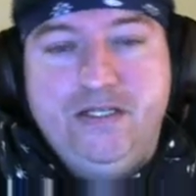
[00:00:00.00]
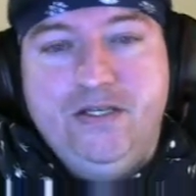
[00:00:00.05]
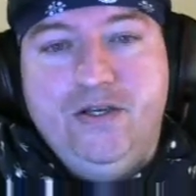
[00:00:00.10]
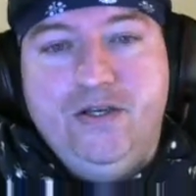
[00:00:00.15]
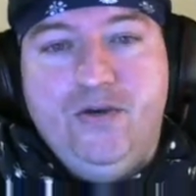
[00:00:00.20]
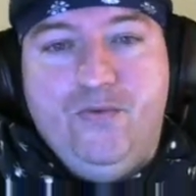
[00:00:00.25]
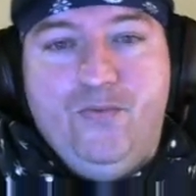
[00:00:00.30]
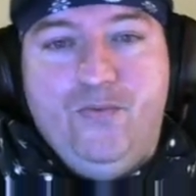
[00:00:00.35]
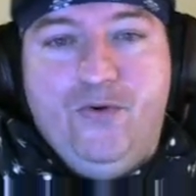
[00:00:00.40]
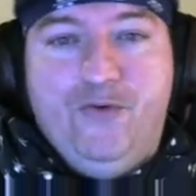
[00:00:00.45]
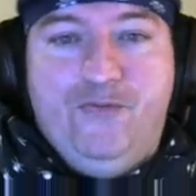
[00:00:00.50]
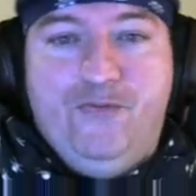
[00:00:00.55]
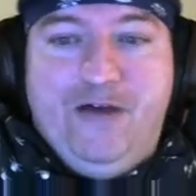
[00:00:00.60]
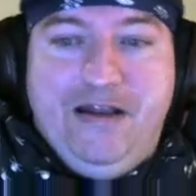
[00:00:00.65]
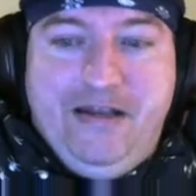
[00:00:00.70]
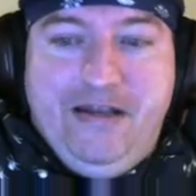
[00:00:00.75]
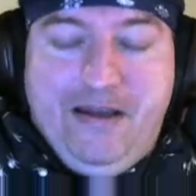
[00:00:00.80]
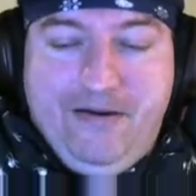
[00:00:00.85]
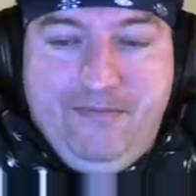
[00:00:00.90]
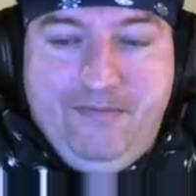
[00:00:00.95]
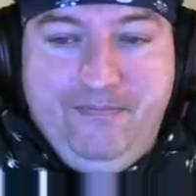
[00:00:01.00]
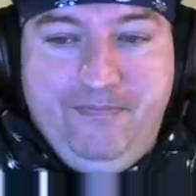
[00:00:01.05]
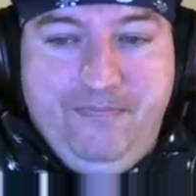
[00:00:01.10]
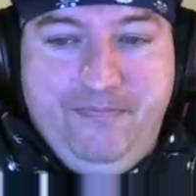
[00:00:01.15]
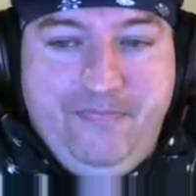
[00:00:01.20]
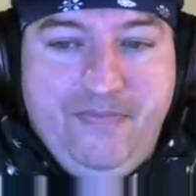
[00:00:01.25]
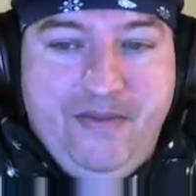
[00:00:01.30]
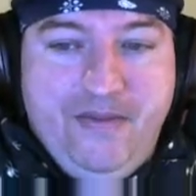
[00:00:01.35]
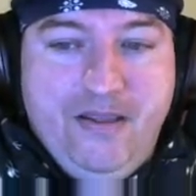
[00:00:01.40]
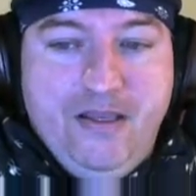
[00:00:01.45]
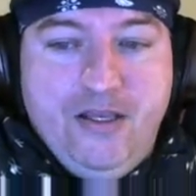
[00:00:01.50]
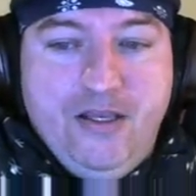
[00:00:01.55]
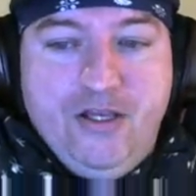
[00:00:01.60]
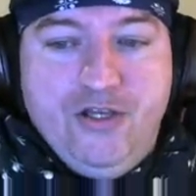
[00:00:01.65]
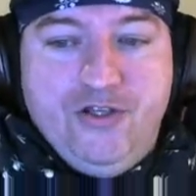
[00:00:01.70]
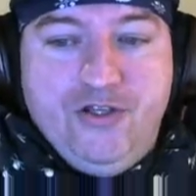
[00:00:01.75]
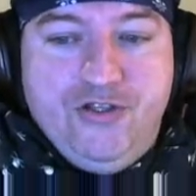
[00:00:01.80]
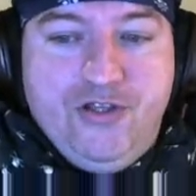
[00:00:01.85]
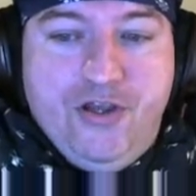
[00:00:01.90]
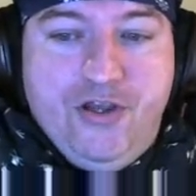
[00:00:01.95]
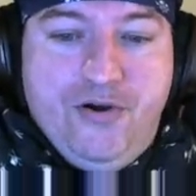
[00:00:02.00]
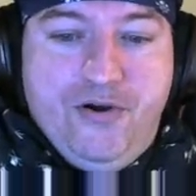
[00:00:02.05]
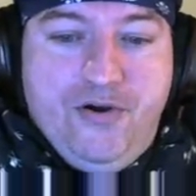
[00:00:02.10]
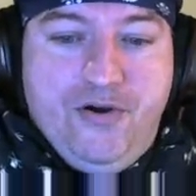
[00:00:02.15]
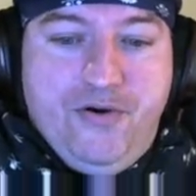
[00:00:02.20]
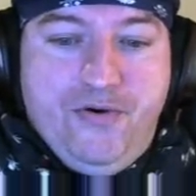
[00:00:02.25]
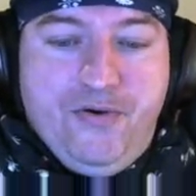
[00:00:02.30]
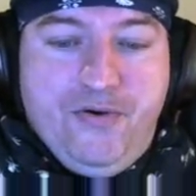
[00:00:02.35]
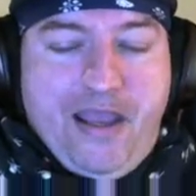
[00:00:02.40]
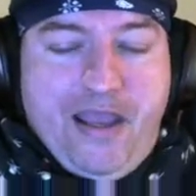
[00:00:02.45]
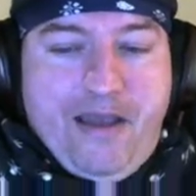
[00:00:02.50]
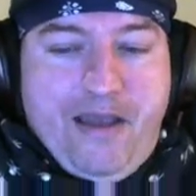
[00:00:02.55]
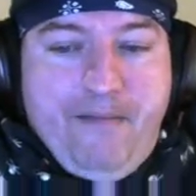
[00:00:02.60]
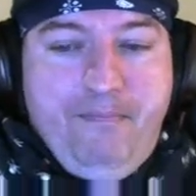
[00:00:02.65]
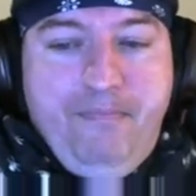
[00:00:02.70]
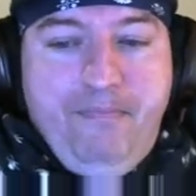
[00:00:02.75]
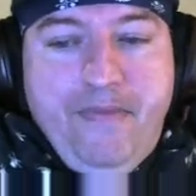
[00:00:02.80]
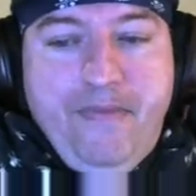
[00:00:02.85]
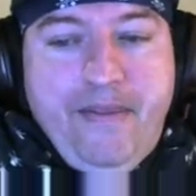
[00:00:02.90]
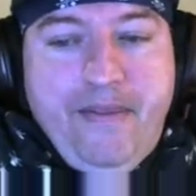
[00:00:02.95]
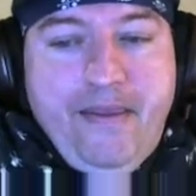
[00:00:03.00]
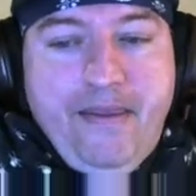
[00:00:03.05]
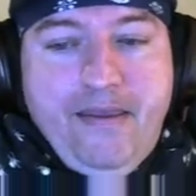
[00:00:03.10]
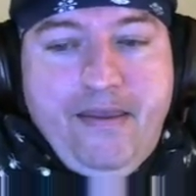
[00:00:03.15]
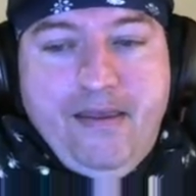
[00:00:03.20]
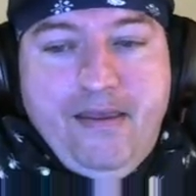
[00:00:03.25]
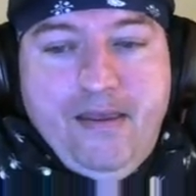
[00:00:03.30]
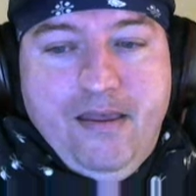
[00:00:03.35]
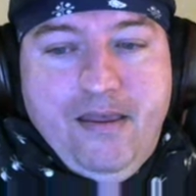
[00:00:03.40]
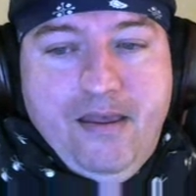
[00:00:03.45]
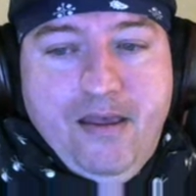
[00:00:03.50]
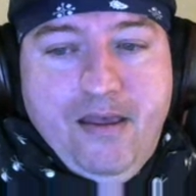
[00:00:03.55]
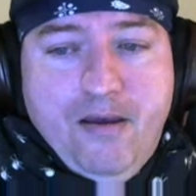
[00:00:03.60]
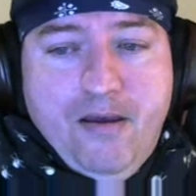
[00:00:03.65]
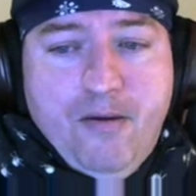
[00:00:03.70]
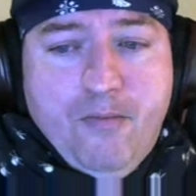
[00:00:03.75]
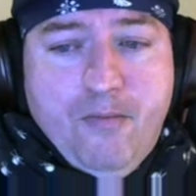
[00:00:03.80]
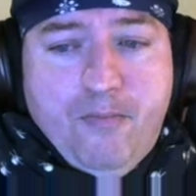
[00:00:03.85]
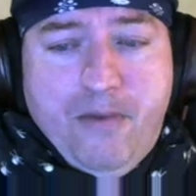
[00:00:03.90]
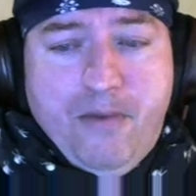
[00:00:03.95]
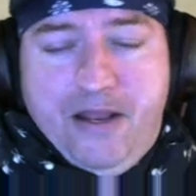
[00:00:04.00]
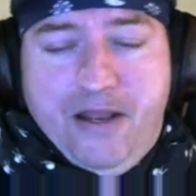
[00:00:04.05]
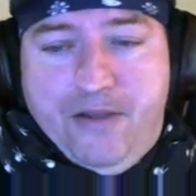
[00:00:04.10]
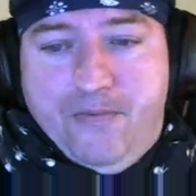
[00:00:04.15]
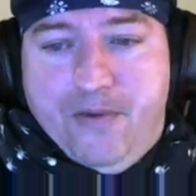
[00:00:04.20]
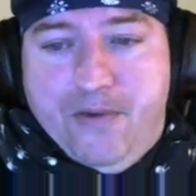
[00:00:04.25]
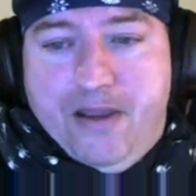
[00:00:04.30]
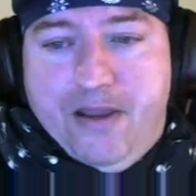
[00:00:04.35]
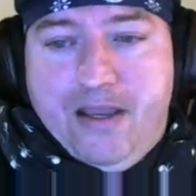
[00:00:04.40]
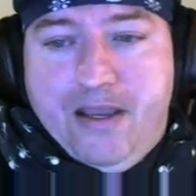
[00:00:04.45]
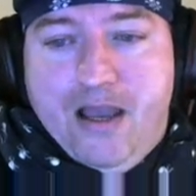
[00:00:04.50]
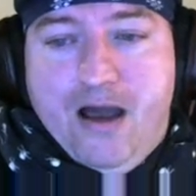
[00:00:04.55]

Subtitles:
we'll find out. So, yeah. But anyway,